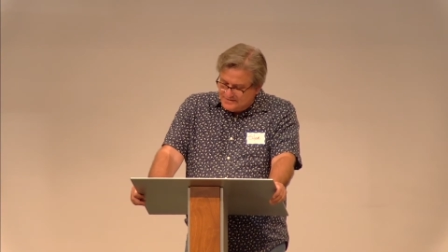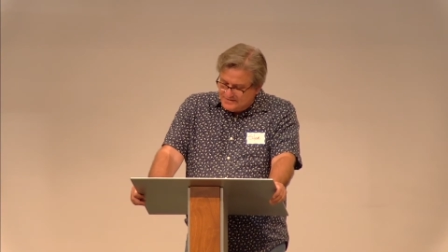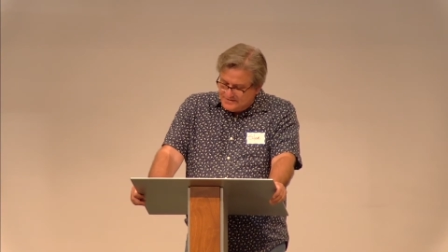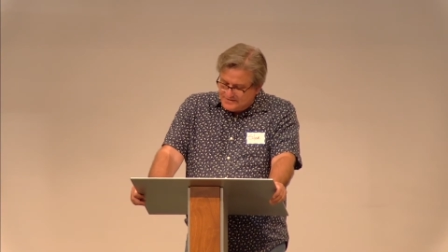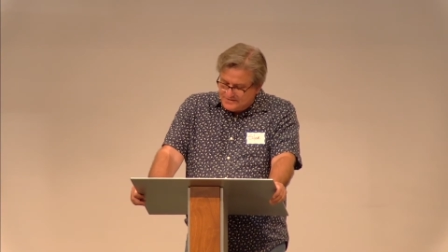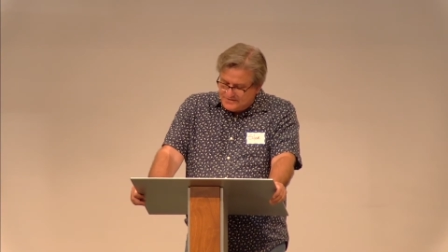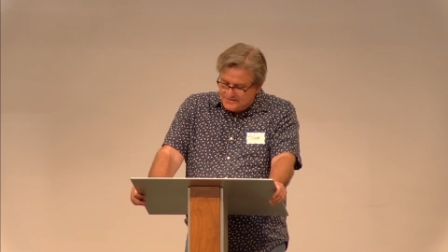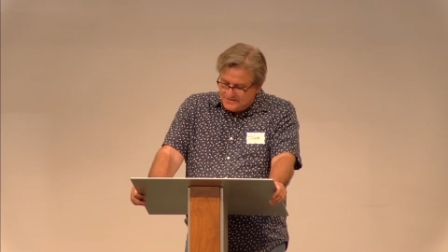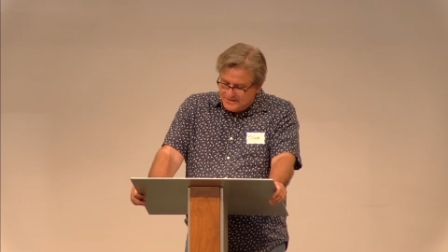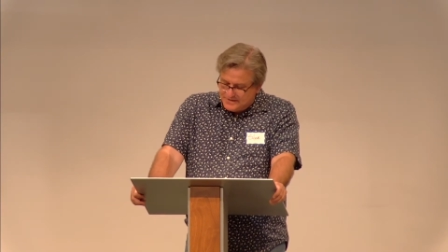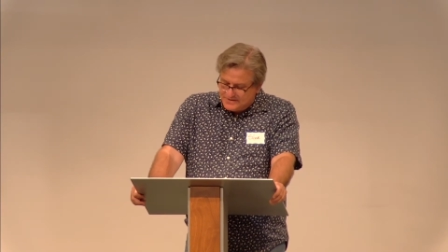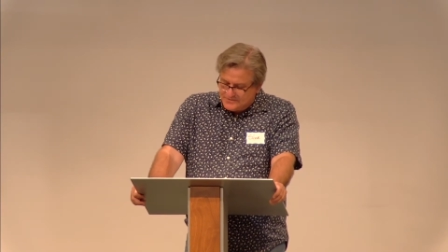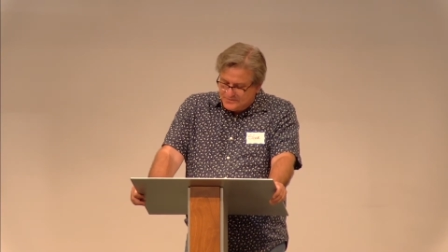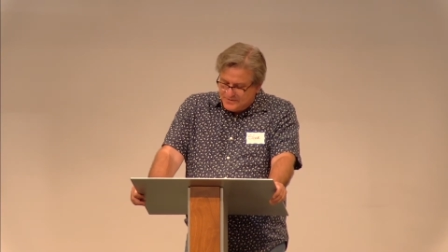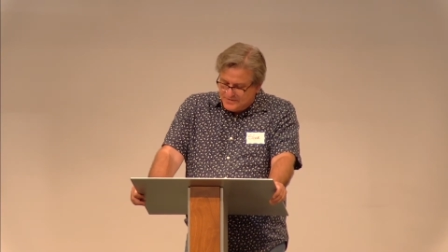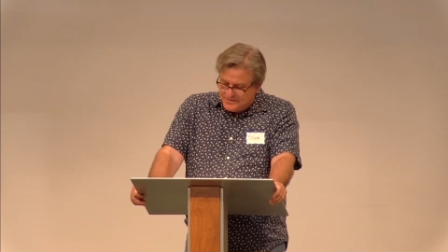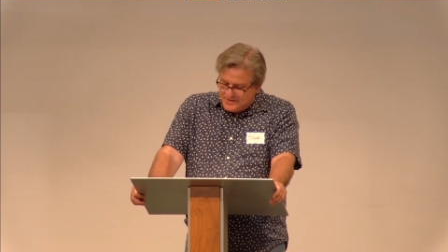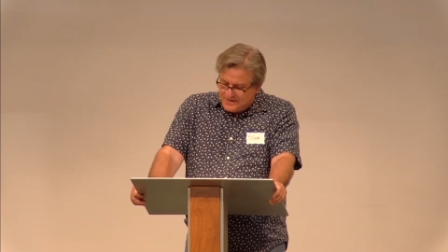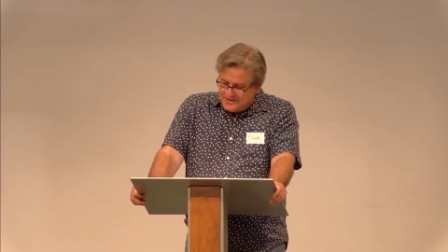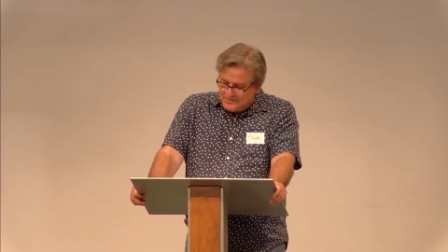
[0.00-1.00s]
this as
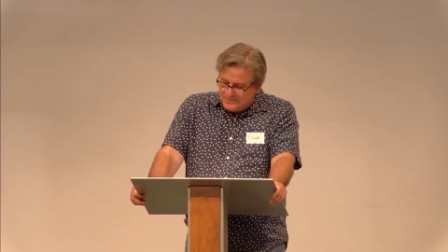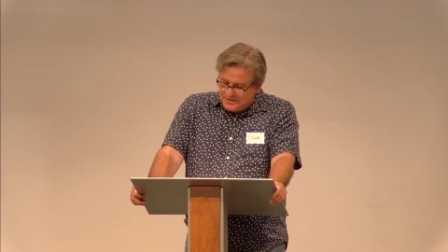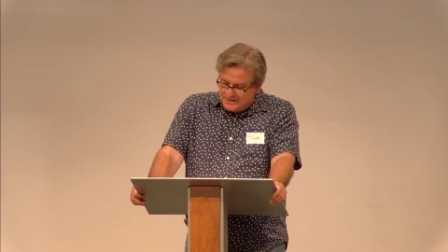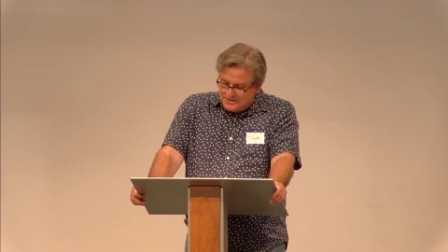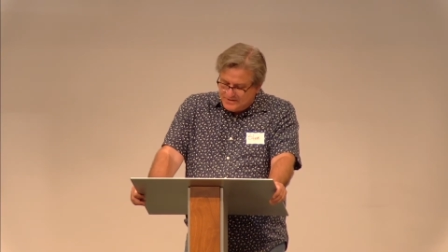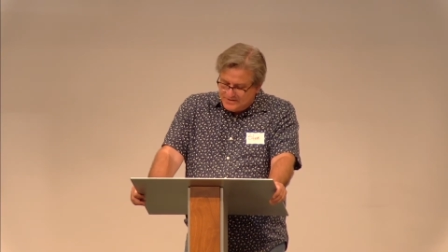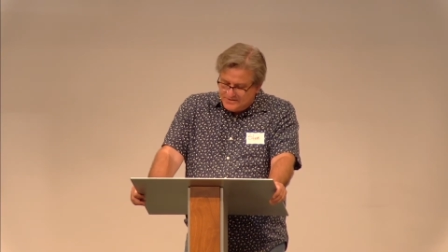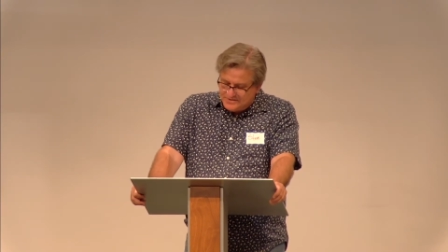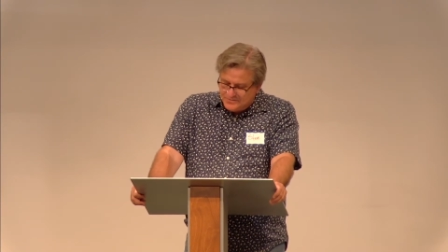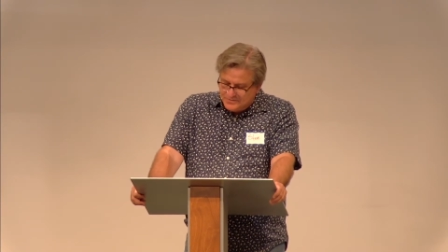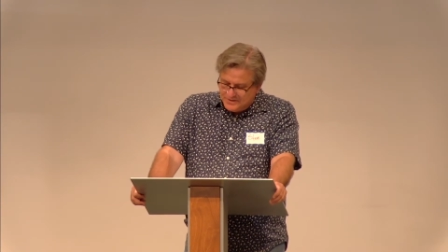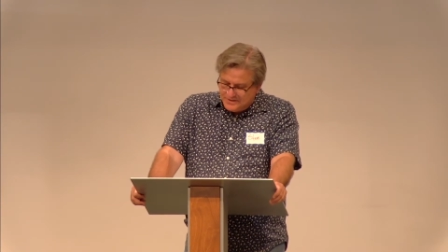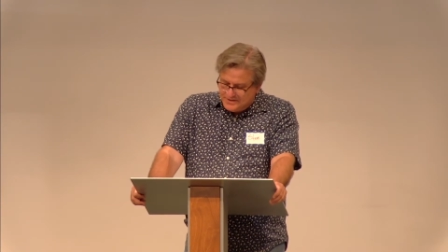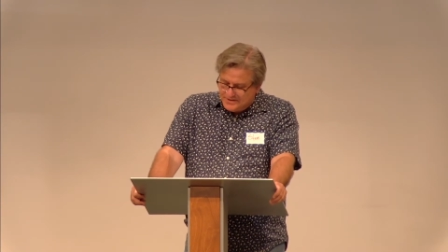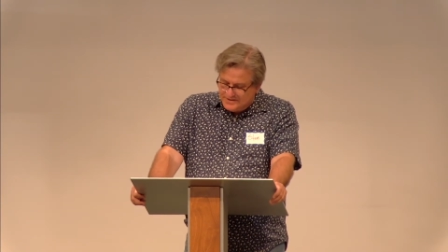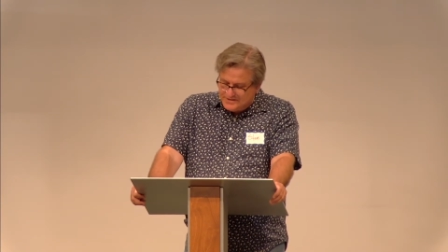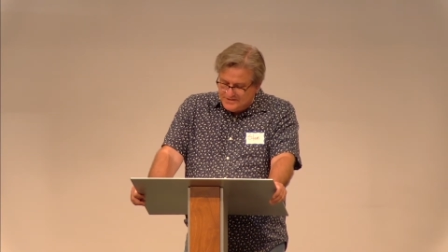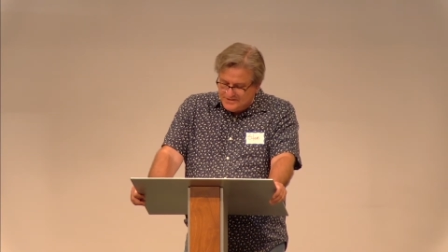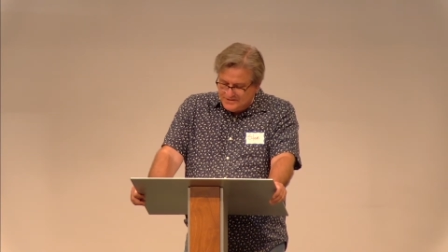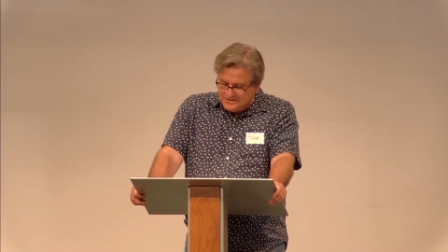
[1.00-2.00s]
we think about this
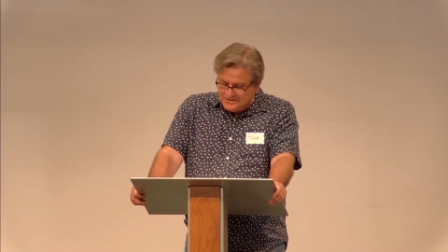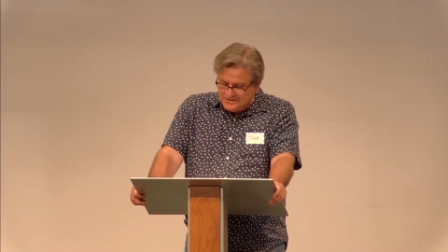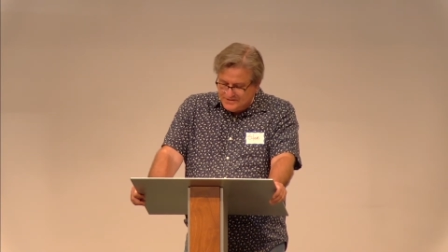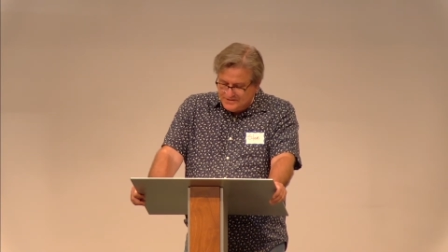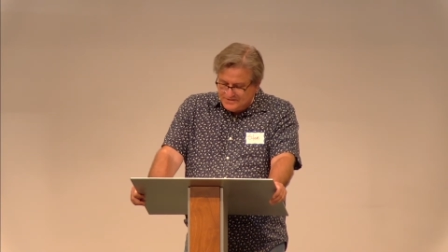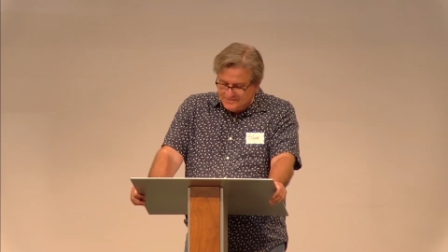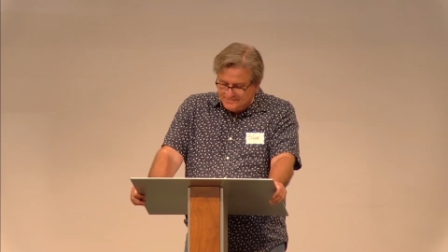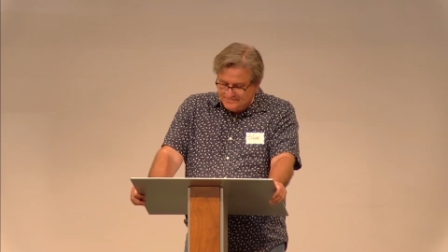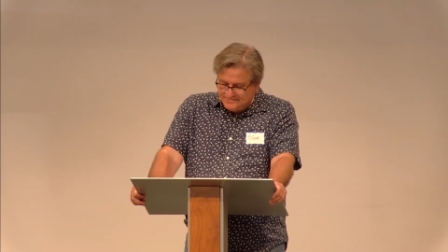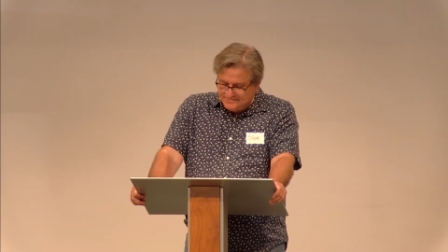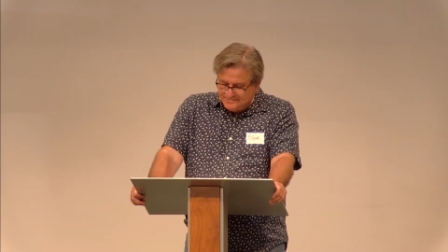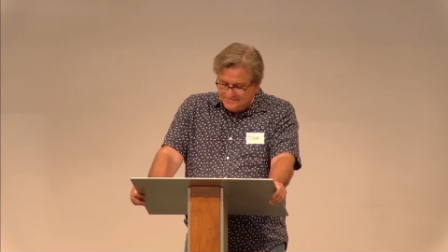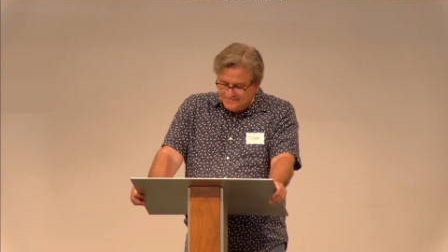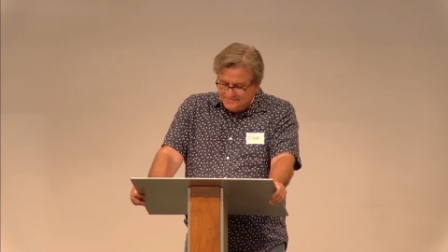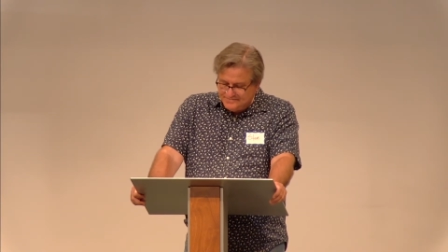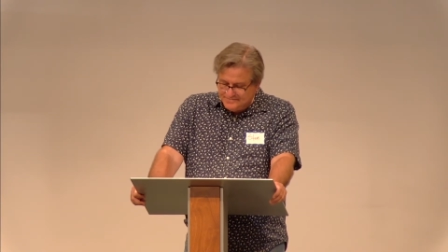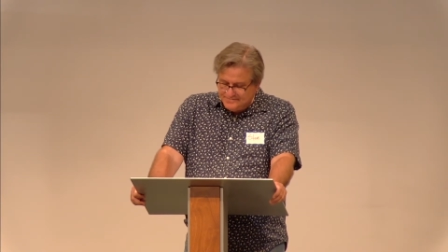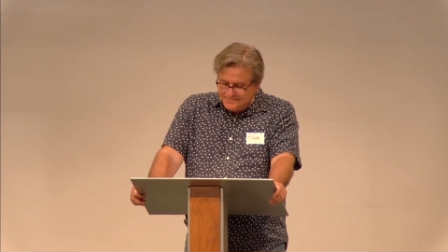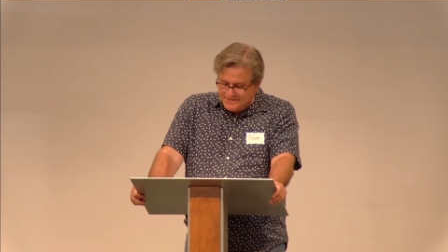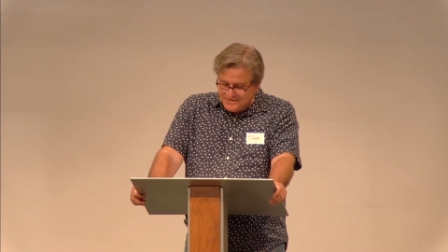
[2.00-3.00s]
week, is just
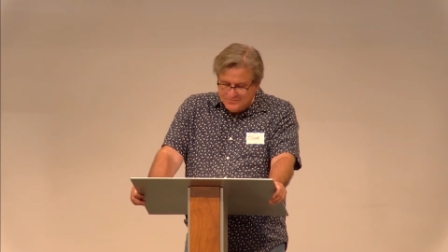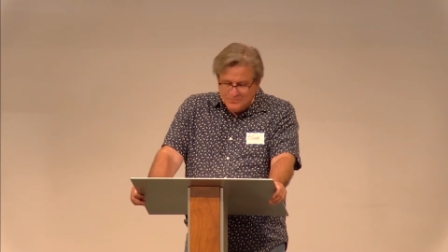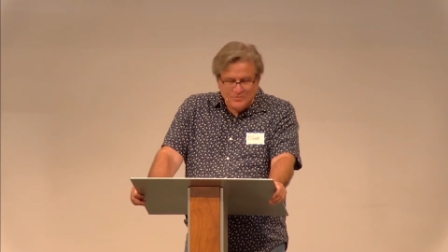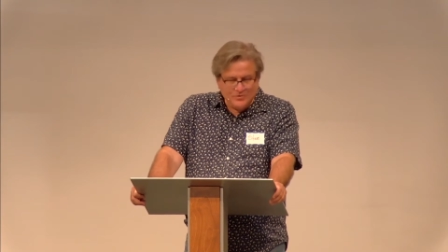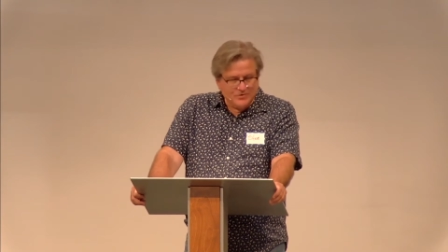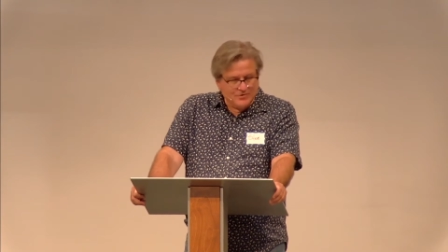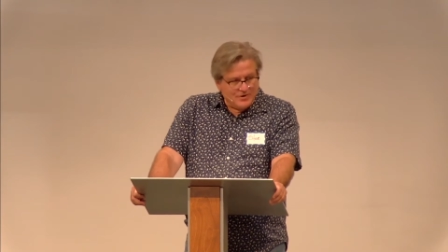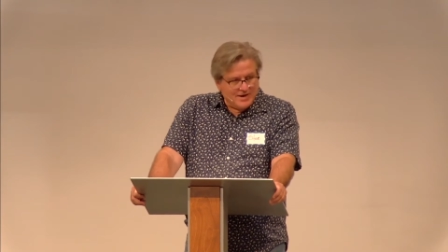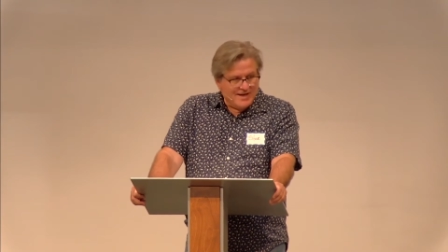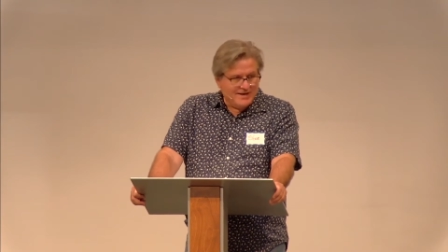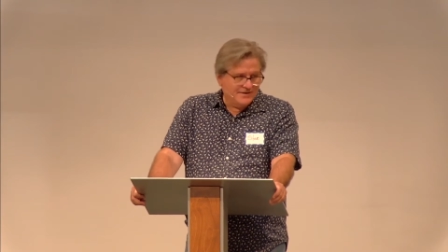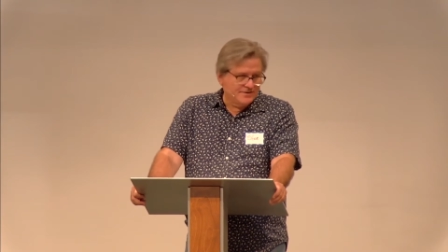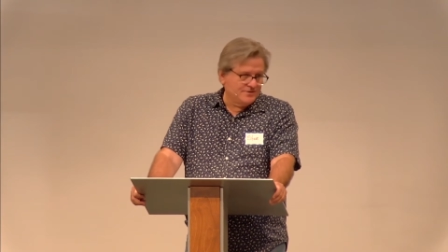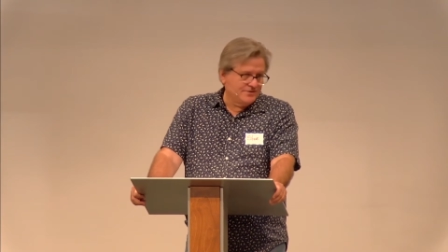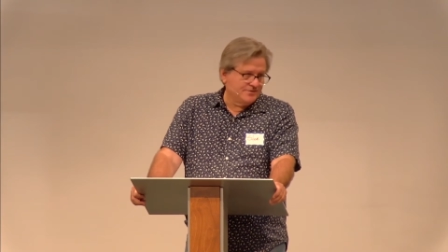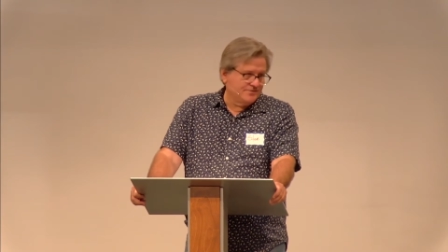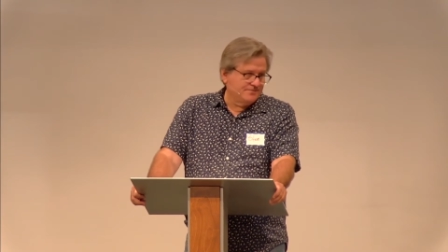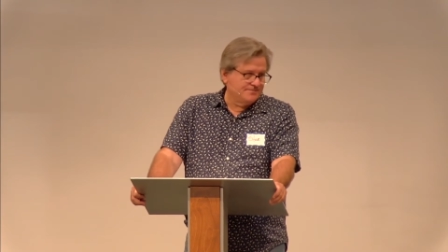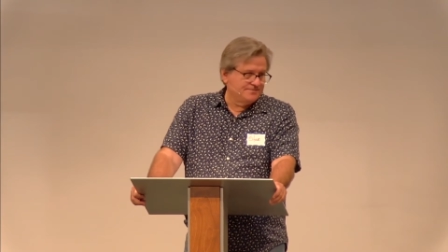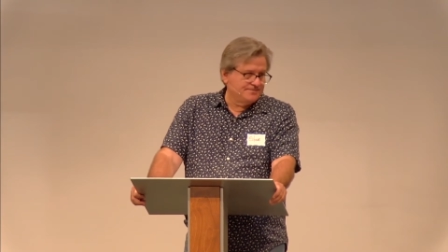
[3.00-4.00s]
simple
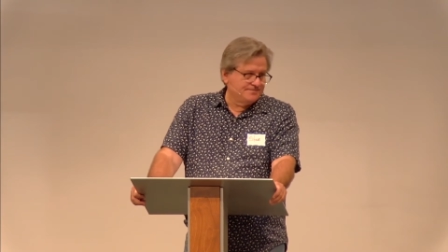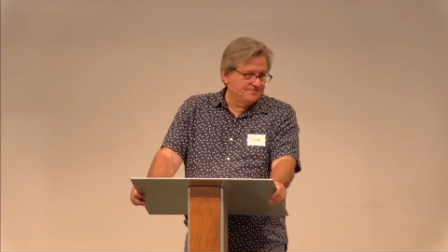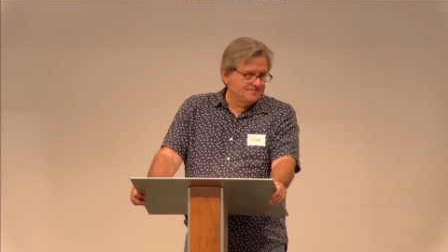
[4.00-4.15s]
gratitude.